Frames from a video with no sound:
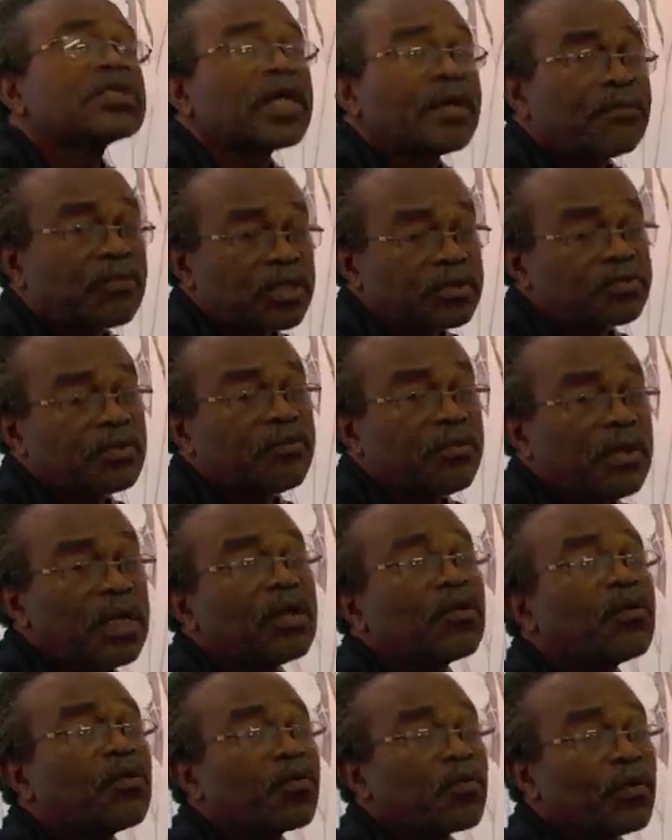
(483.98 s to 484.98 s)
that must be
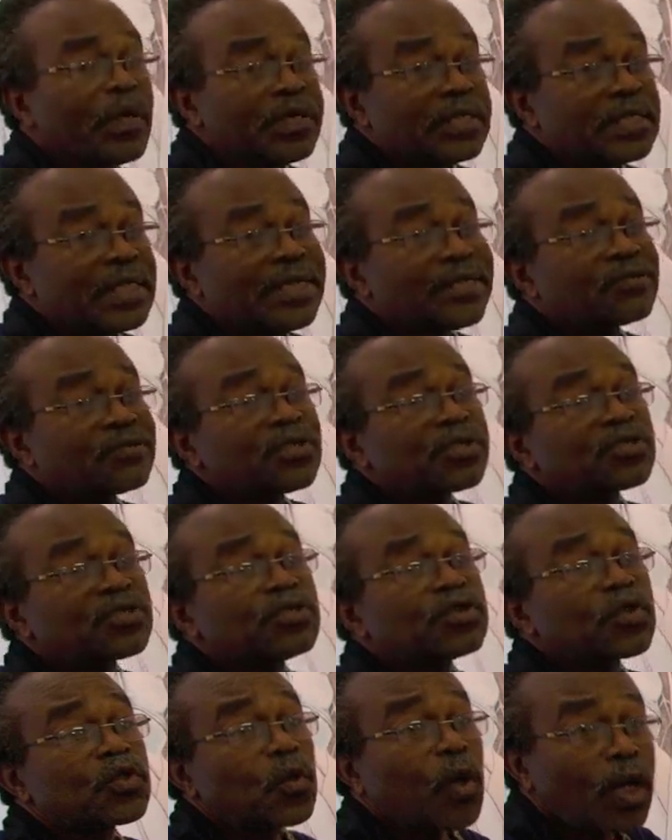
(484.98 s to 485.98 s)
made when taken to a
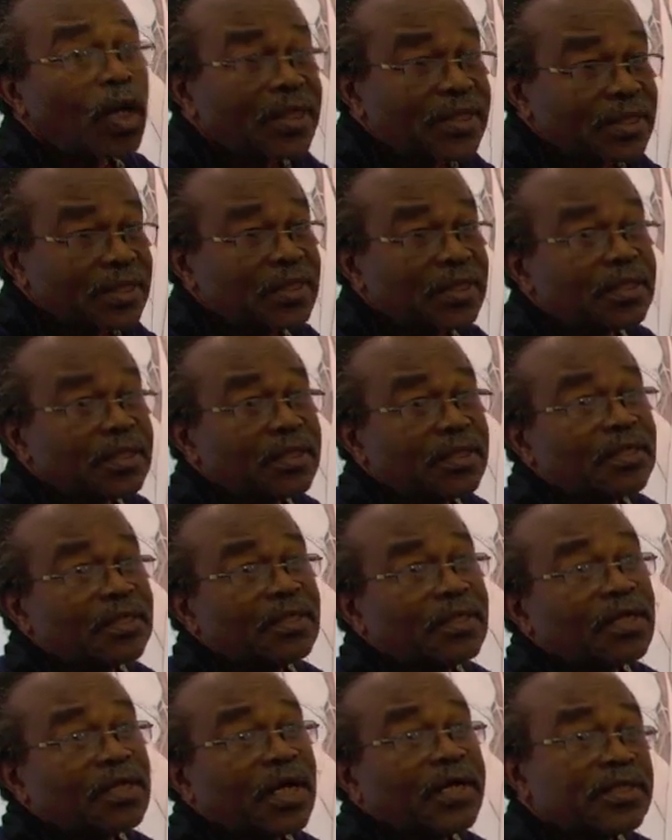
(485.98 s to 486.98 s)
certain quality.
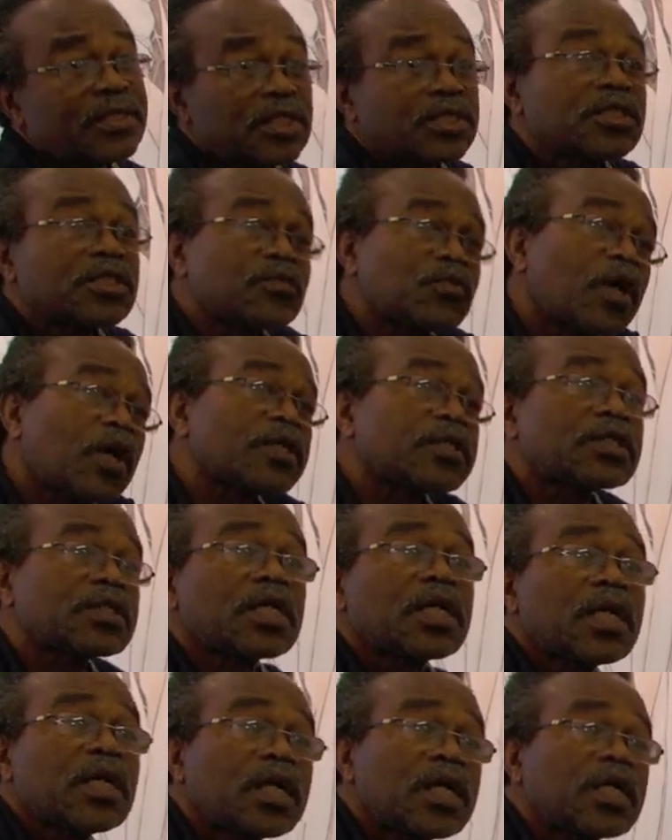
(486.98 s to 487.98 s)
And this is what
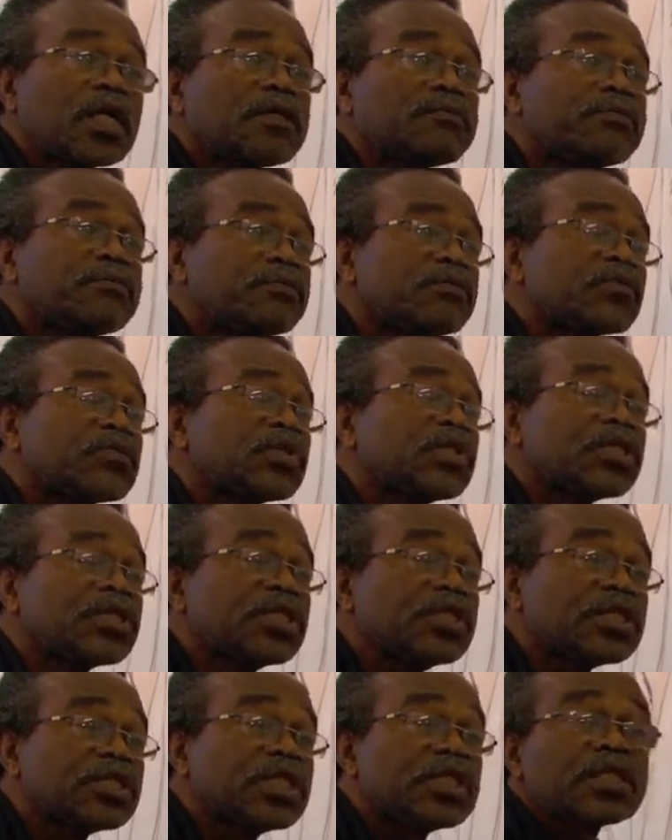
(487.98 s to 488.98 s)

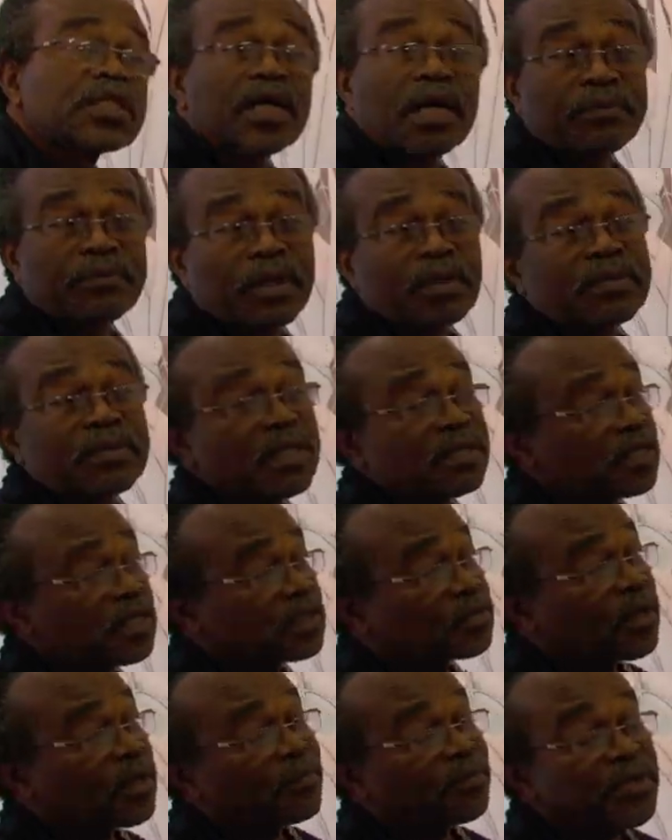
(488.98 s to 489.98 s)
this is it about, and this
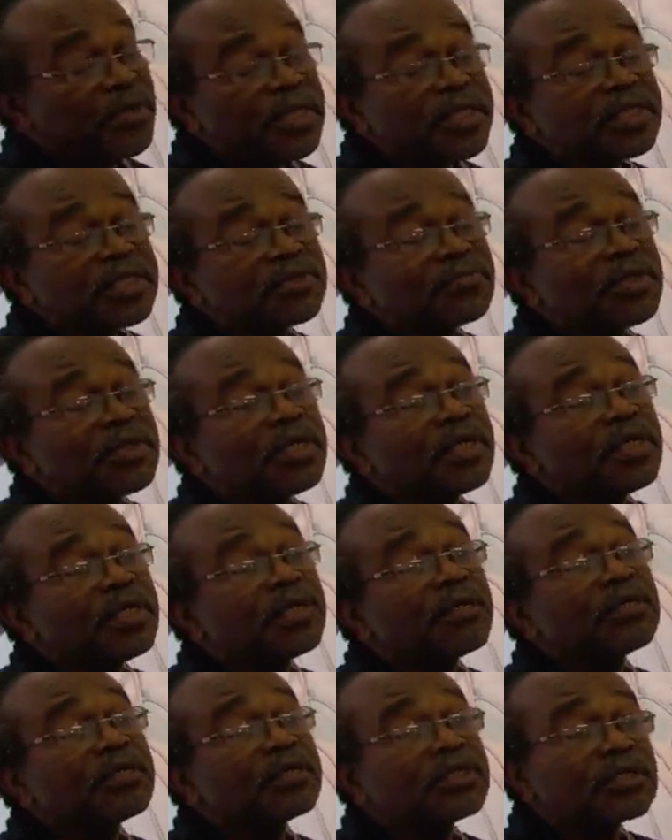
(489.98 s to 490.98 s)
is what brings me
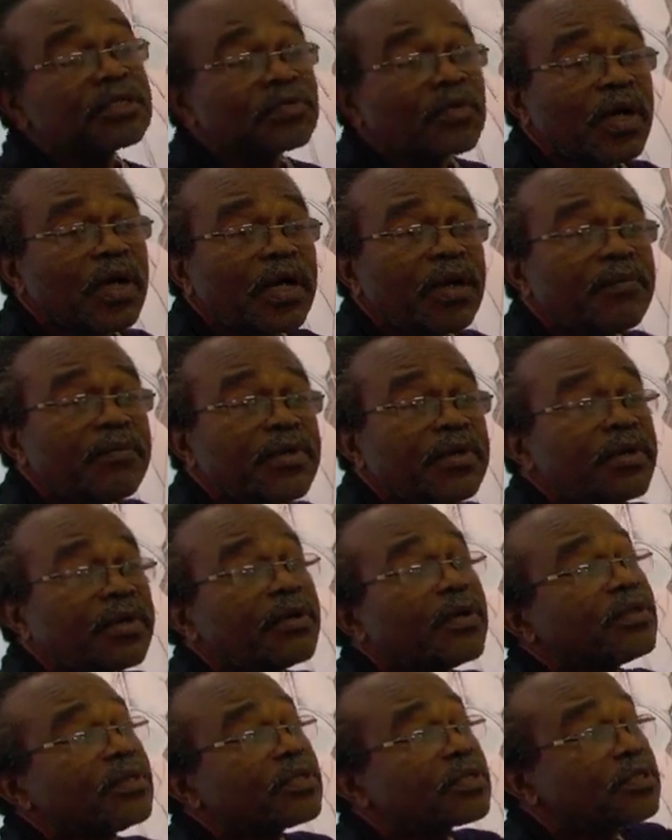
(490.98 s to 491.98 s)
here, this is why I'm
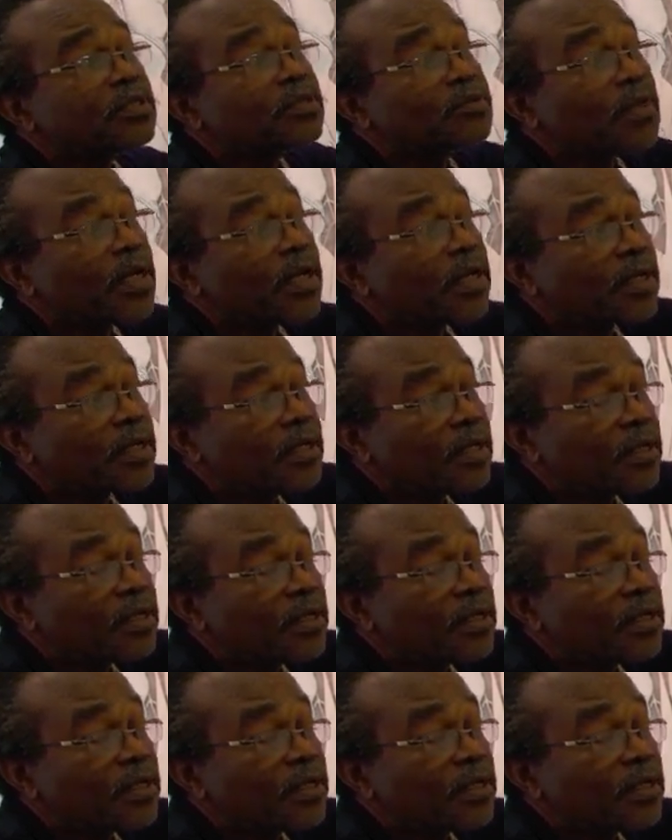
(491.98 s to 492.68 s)
here, and this is why